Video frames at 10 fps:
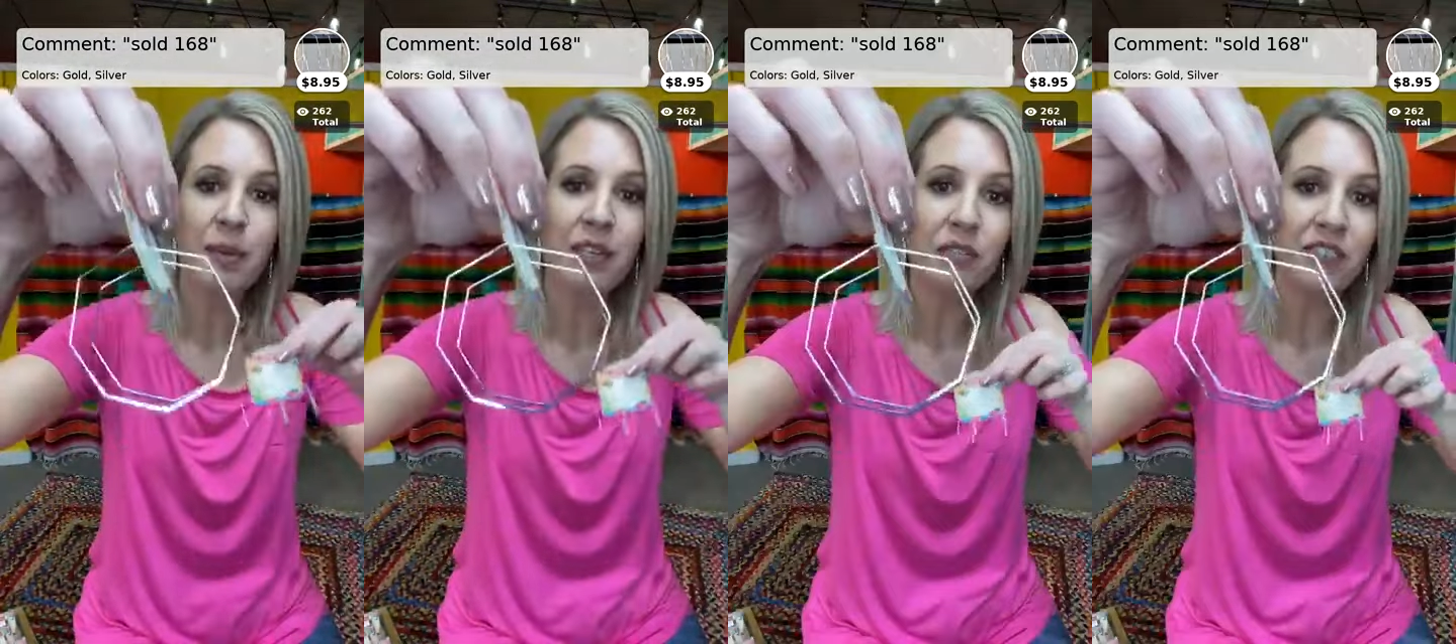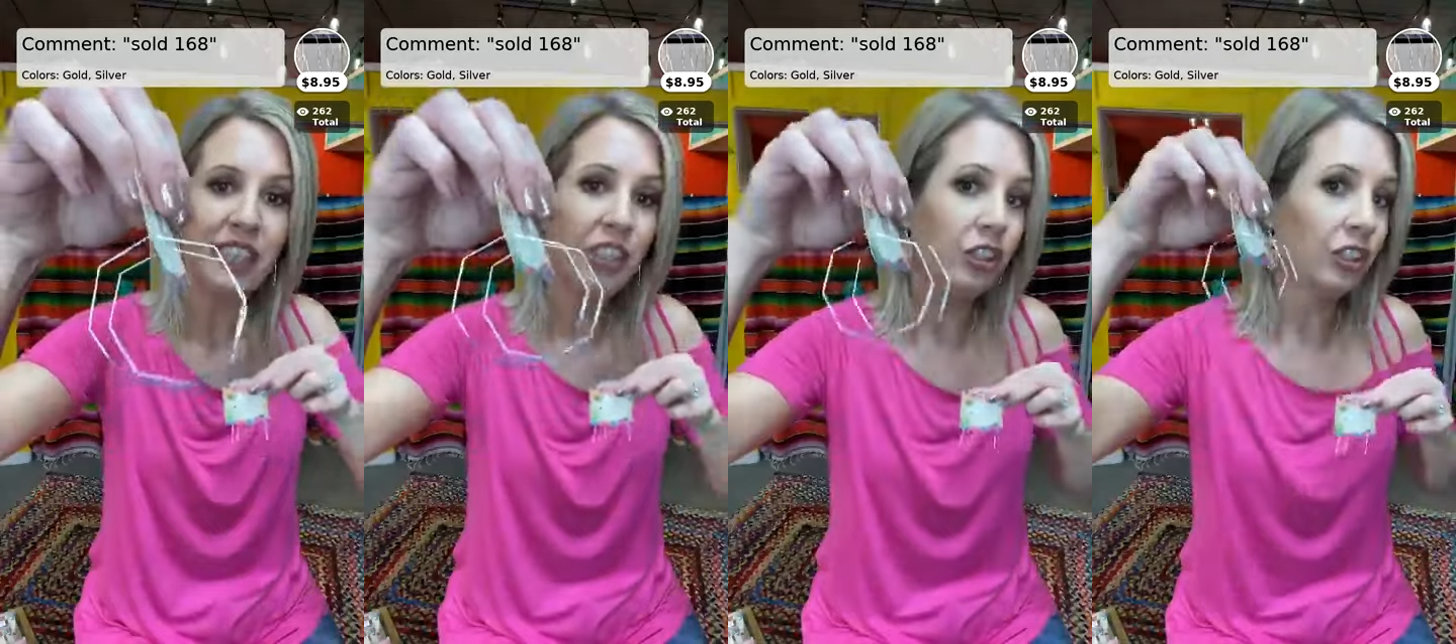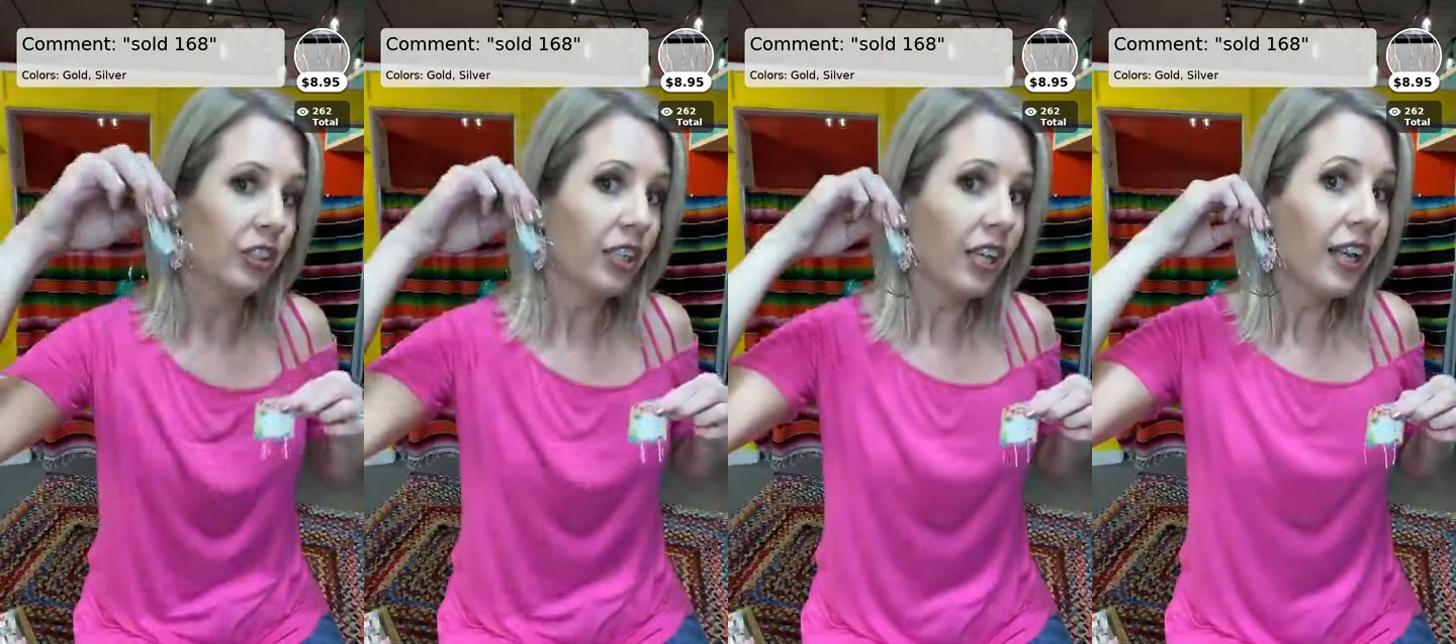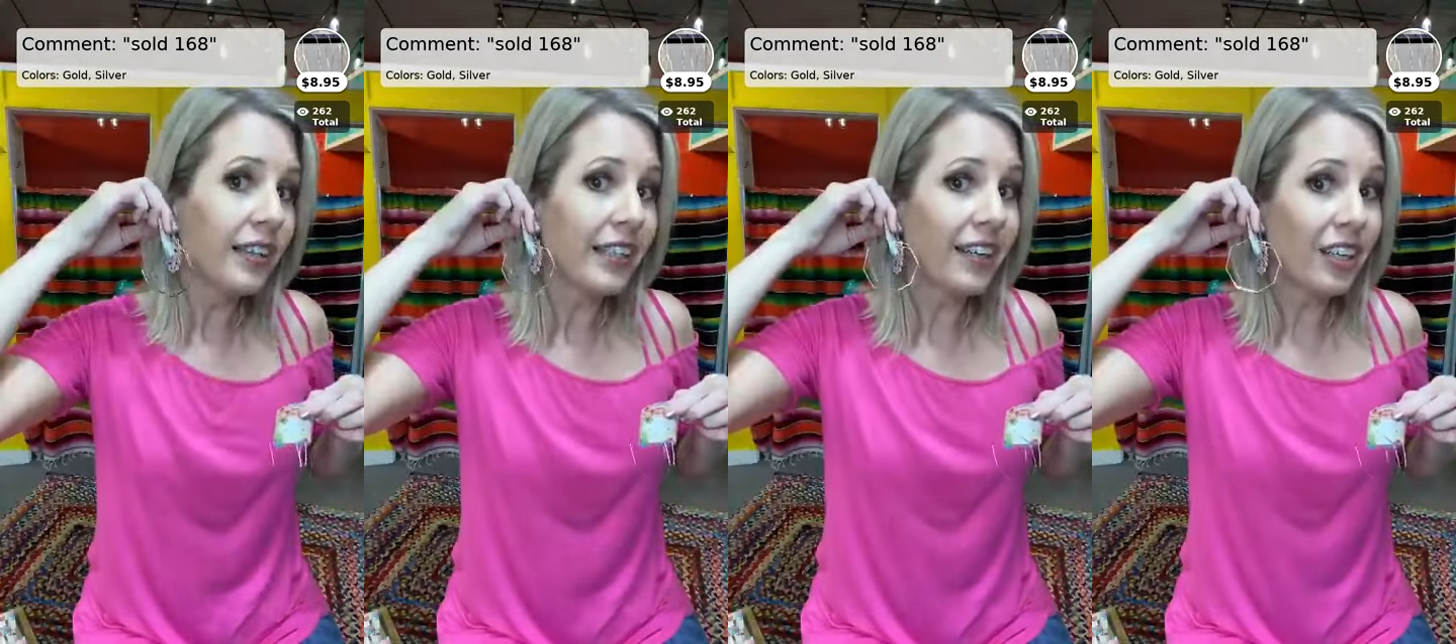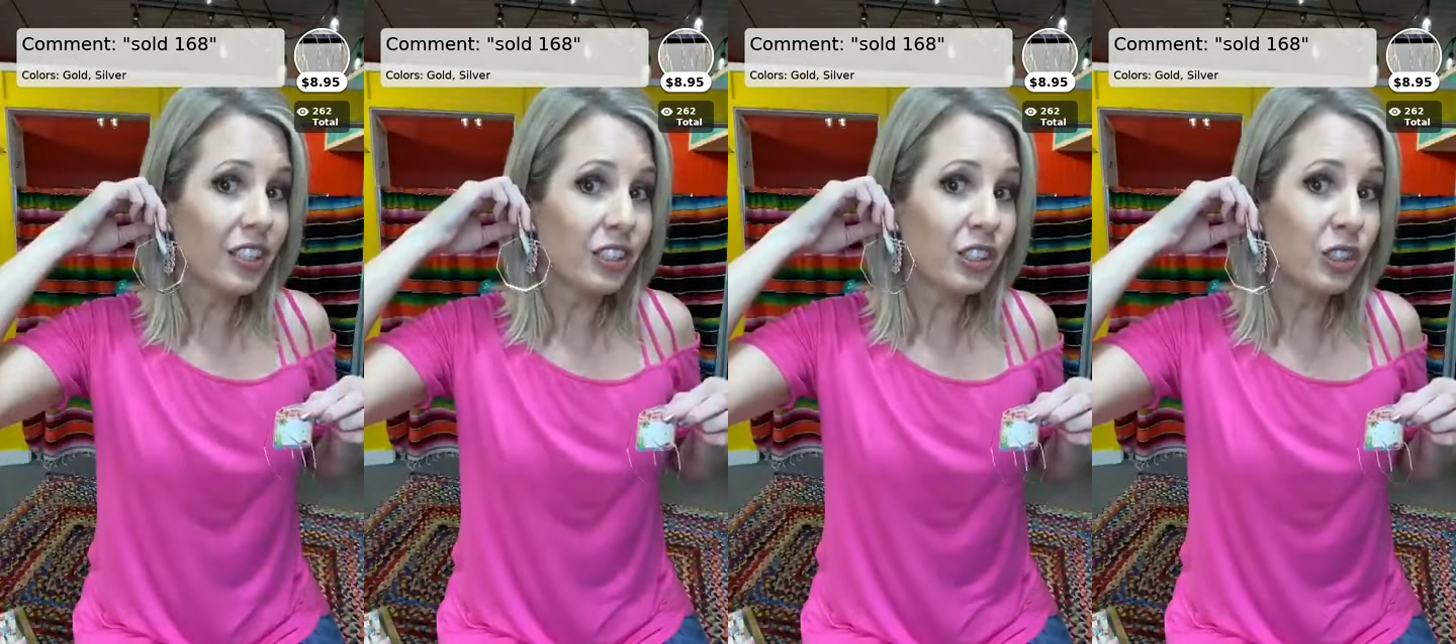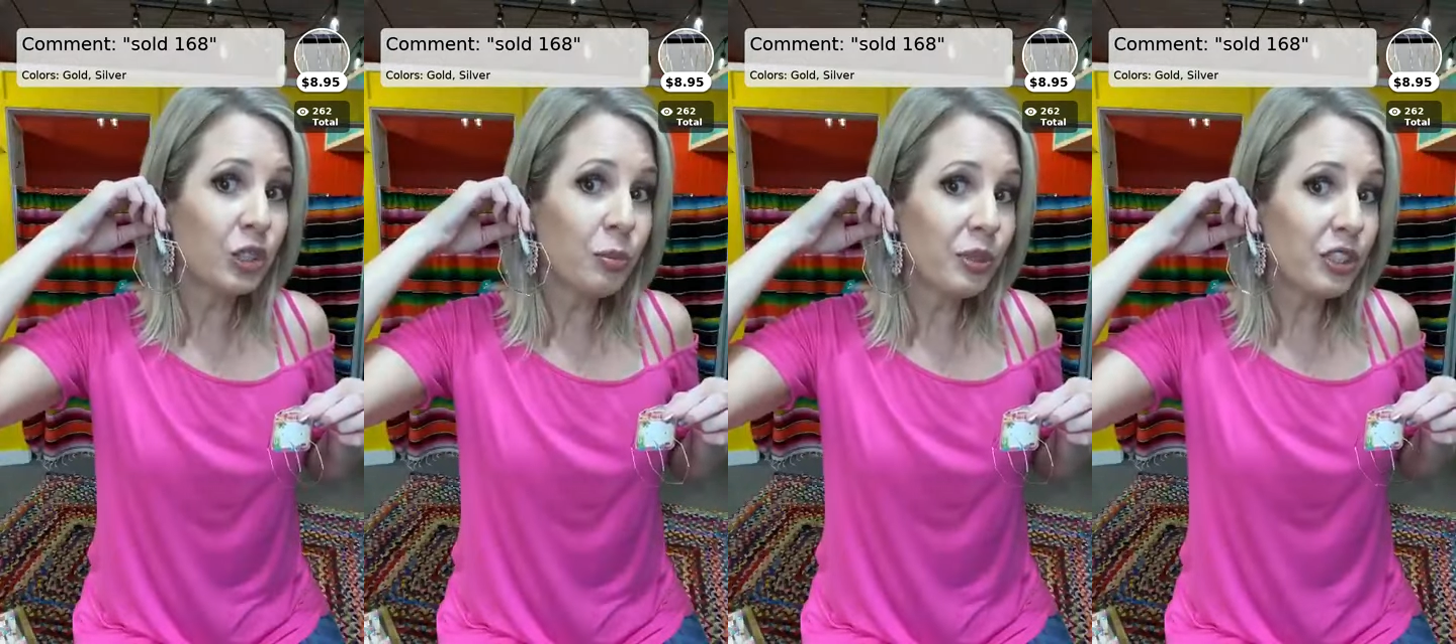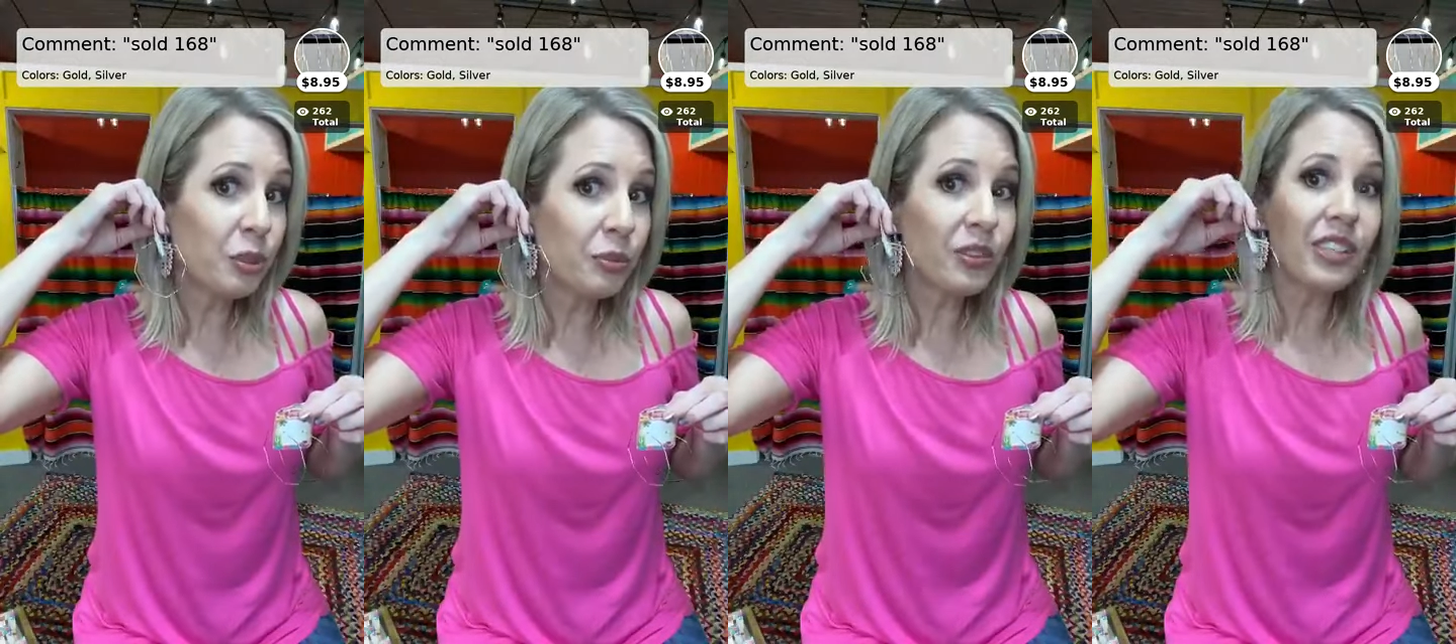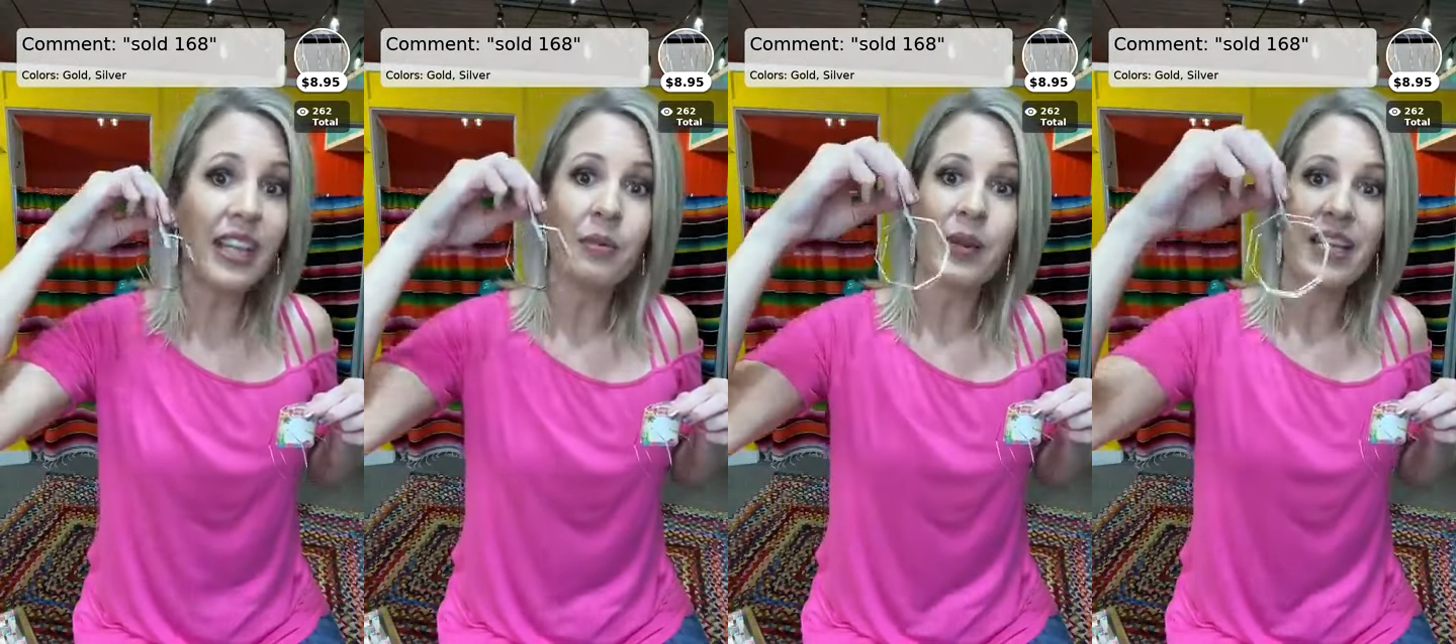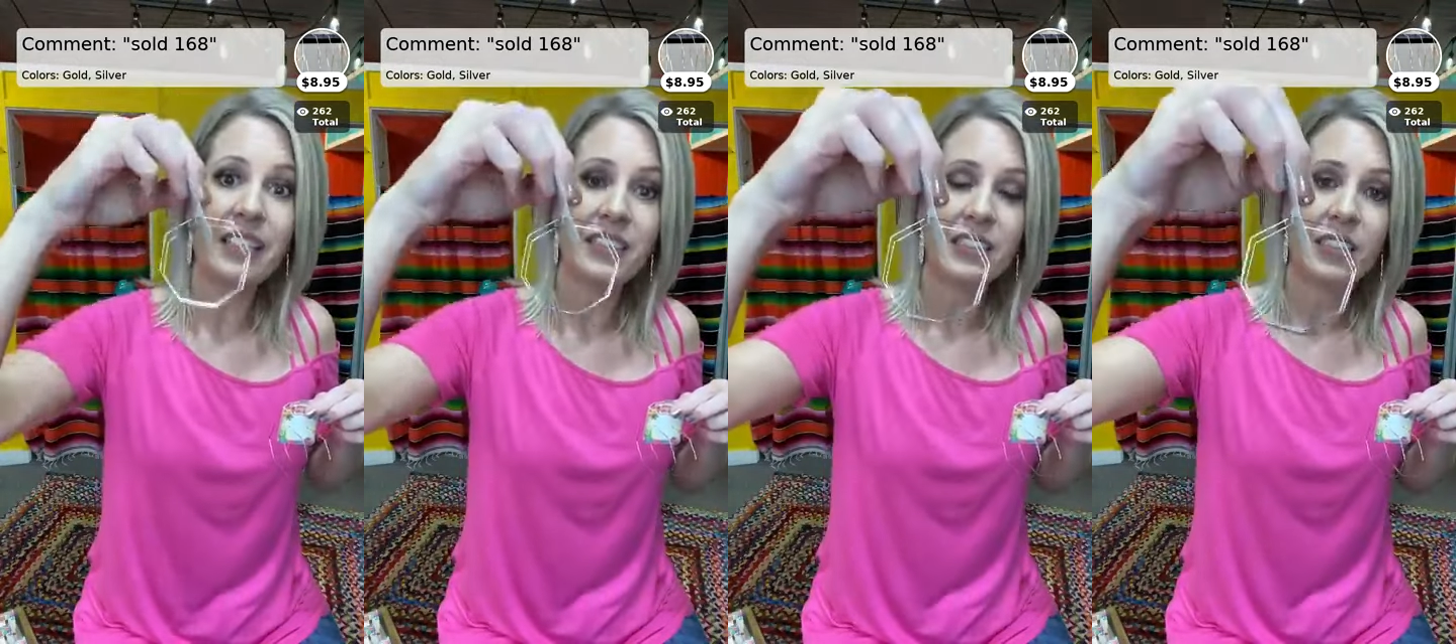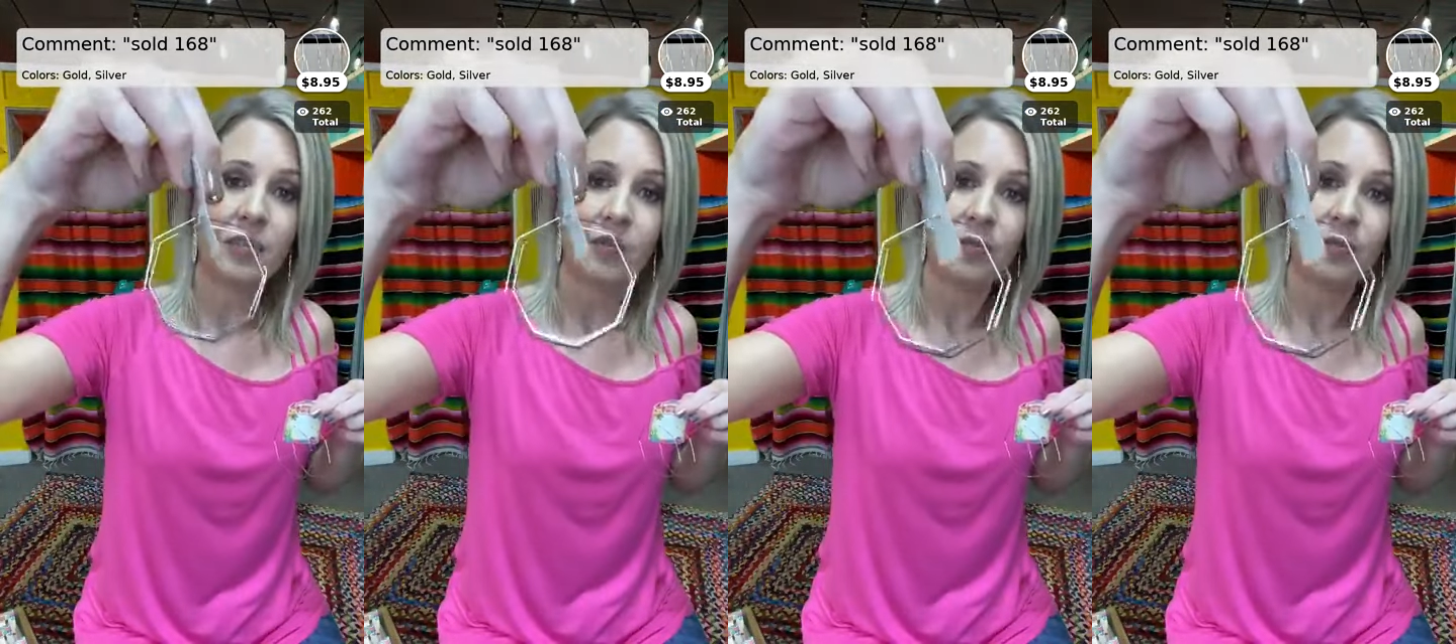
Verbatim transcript: metal finish. They are super duper lightweight.